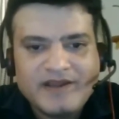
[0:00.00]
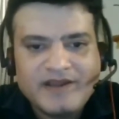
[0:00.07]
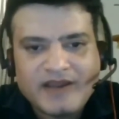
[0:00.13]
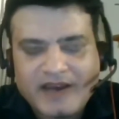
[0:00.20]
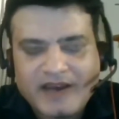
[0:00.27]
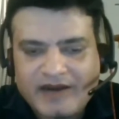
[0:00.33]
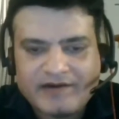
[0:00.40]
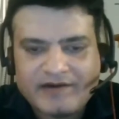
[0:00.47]

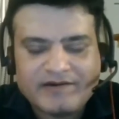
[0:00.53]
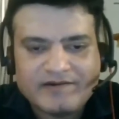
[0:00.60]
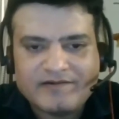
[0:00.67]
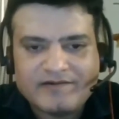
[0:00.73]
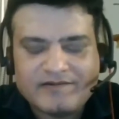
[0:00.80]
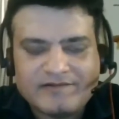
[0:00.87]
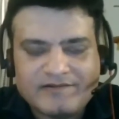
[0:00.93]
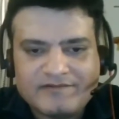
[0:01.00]
And
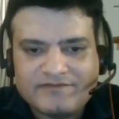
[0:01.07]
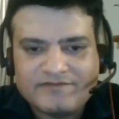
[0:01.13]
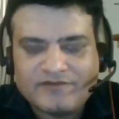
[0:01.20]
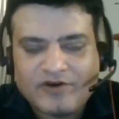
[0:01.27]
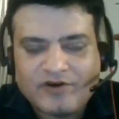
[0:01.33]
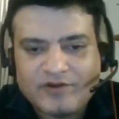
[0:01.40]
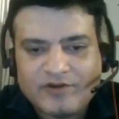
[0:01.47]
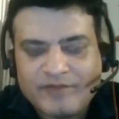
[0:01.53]

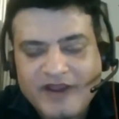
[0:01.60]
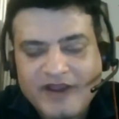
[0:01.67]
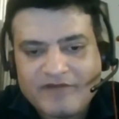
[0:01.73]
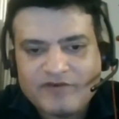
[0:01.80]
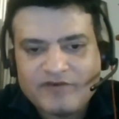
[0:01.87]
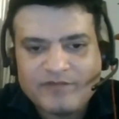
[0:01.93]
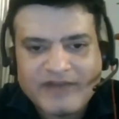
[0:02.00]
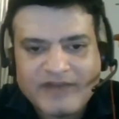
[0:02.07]
on behalf
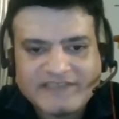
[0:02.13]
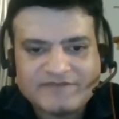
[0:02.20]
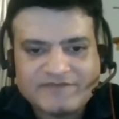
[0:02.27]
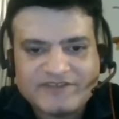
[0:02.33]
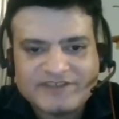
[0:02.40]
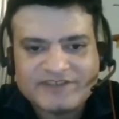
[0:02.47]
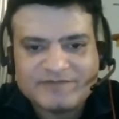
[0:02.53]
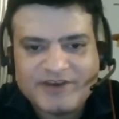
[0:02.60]
of Mice
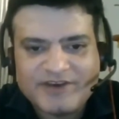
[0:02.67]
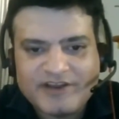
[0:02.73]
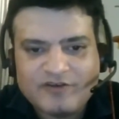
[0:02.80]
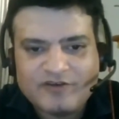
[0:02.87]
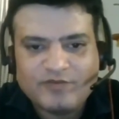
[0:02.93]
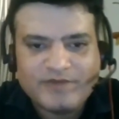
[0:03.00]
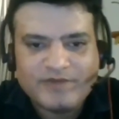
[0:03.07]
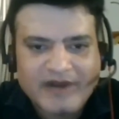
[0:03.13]
Affairs Media Group,
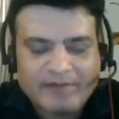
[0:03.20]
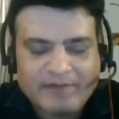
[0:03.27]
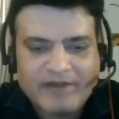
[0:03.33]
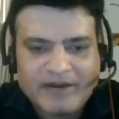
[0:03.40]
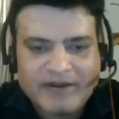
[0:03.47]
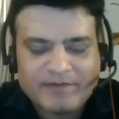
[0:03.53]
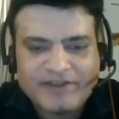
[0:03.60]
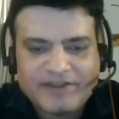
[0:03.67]

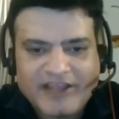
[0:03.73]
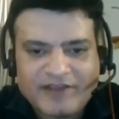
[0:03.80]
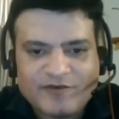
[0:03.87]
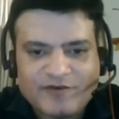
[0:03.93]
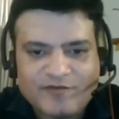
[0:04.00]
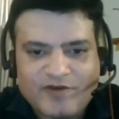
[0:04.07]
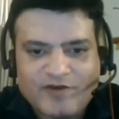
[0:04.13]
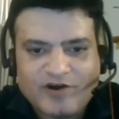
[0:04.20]
let me thank you
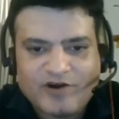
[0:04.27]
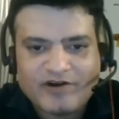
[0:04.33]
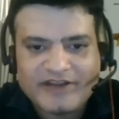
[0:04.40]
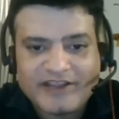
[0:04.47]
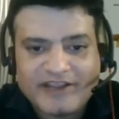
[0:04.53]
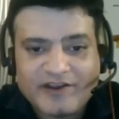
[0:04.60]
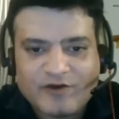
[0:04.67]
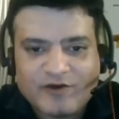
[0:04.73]
for
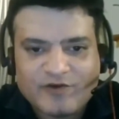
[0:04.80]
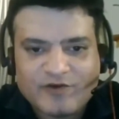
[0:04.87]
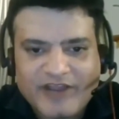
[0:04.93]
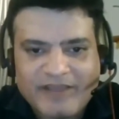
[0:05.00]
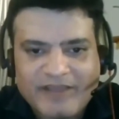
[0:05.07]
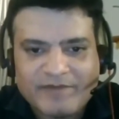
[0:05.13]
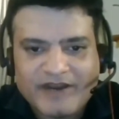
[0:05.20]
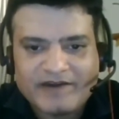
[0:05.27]
taking out
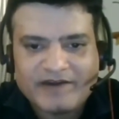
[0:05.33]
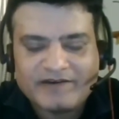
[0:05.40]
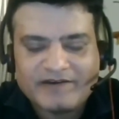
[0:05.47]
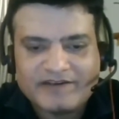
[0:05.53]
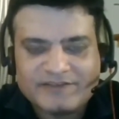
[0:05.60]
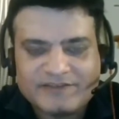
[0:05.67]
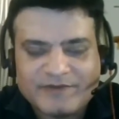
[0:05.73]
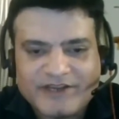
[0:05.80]
time and
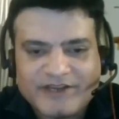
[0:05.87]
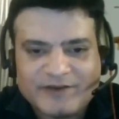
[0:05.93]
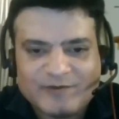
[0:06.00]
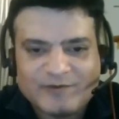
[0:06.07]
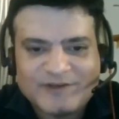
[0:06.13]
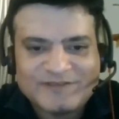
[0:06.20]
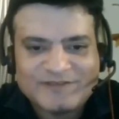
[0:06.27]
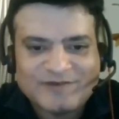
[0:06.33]
speaking to
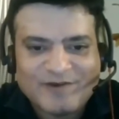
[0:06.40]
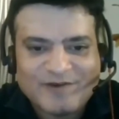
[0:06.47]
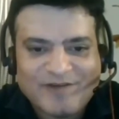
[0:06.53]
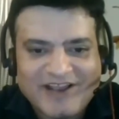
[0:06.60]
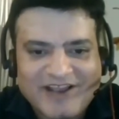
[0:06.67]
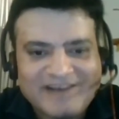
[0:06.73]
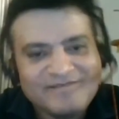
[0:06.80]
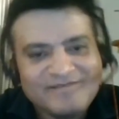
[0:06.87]
us for a
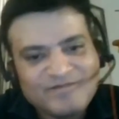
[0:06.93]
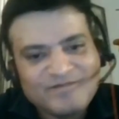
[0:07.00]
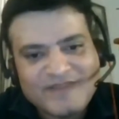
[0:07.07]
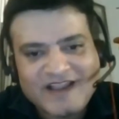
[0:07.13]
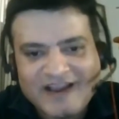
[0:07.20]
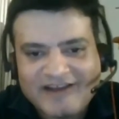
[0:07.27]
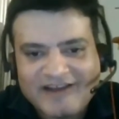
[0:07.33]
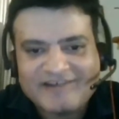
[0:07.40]
while.
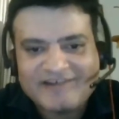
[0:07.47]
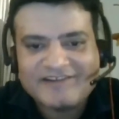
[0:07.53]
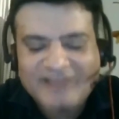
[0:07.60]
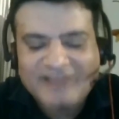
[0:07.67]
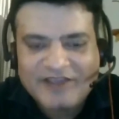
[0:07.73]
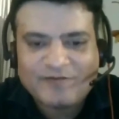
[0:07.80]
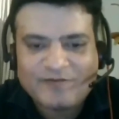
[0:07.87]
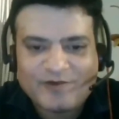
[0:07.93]
And thank
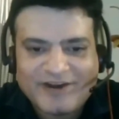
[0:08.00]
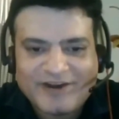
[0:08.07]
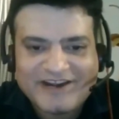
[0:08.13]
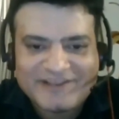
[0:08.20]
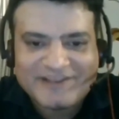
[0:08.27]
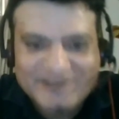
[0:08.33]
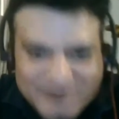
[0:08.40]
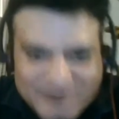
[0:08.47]
you for attending
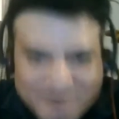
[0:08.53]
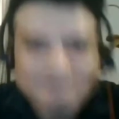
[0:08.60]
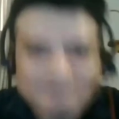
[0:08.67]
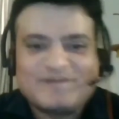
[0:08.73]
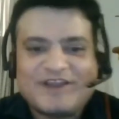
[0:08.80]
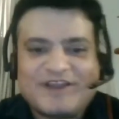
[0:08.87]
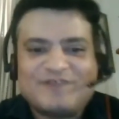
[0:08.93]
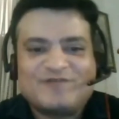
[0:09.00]
the show.
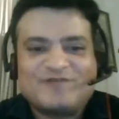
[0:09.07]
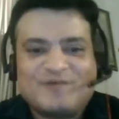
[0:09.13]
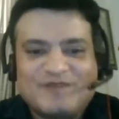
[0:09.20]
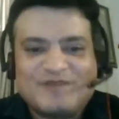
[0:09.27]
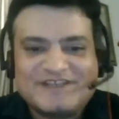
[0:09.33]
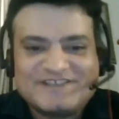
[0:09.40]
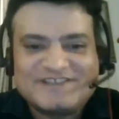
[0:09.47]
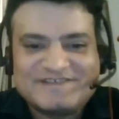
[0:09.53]
Thank you so
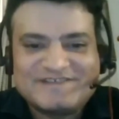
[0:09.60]
much.